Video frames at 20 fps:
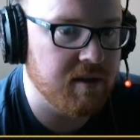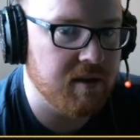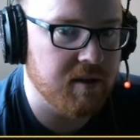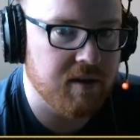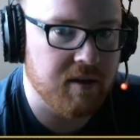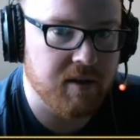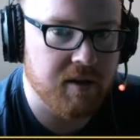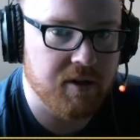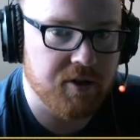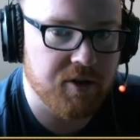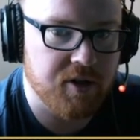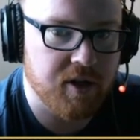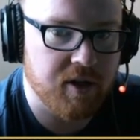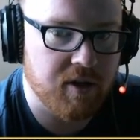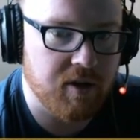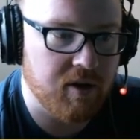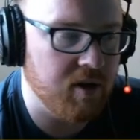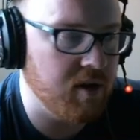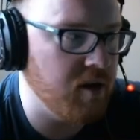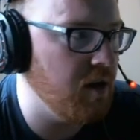Get a check
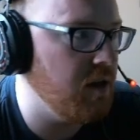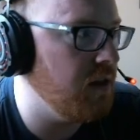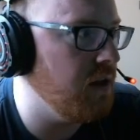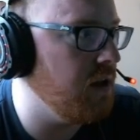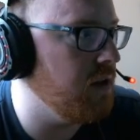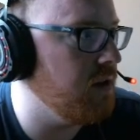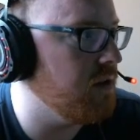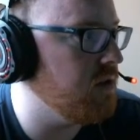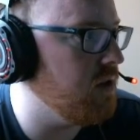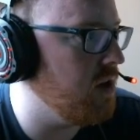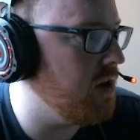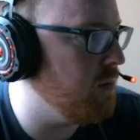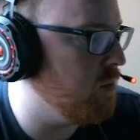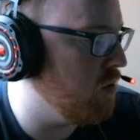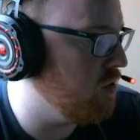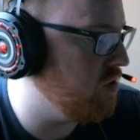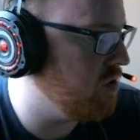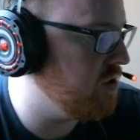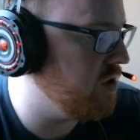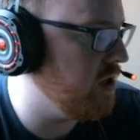here. And then slightly more
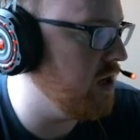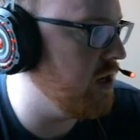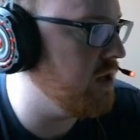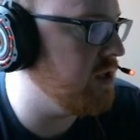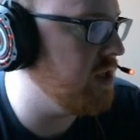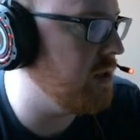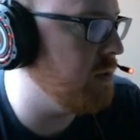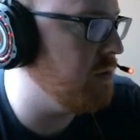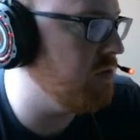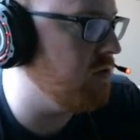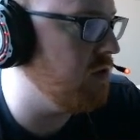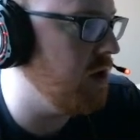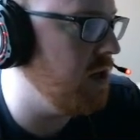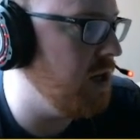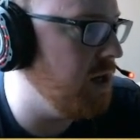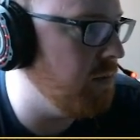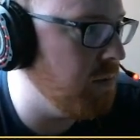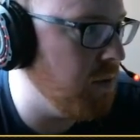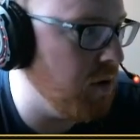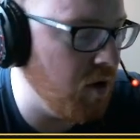interesting hand, table 3,
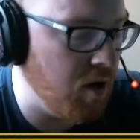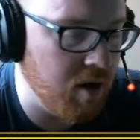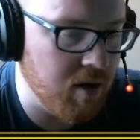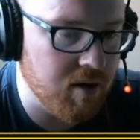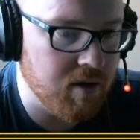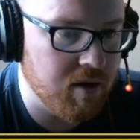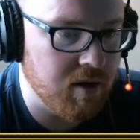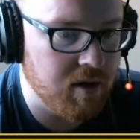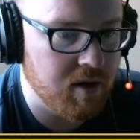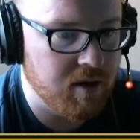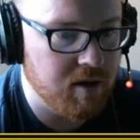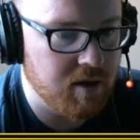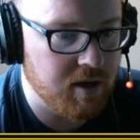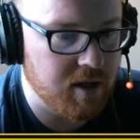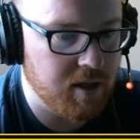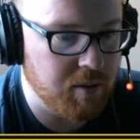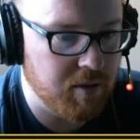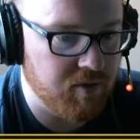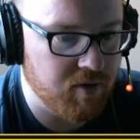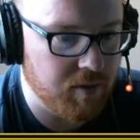limp pot. and
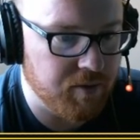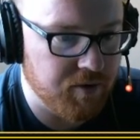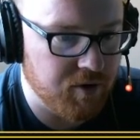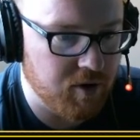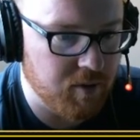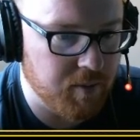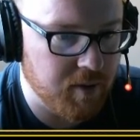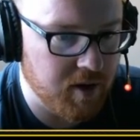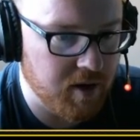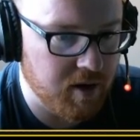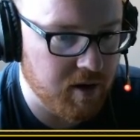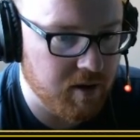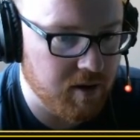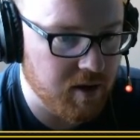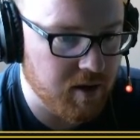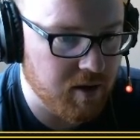then we flop 2-pair. That